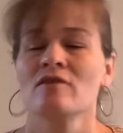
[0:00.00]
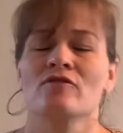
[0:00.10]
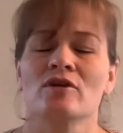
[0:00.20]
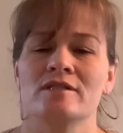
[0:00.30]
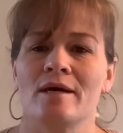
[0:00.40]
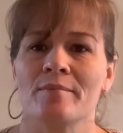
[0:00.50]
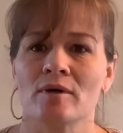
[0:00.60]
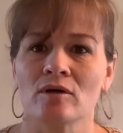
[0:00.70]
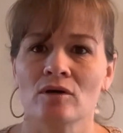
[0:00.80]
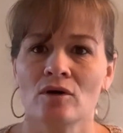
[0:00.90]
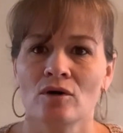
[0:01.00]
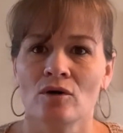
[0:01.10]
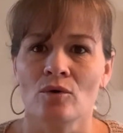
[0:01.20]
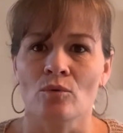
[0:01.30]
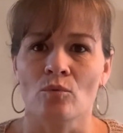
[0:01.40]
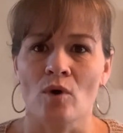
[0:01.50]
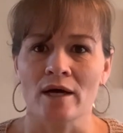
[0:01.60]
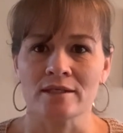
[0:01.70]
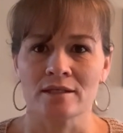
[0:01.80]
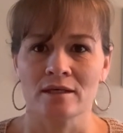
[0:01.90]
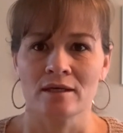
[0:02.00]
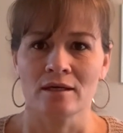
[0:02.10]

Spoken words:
For example, what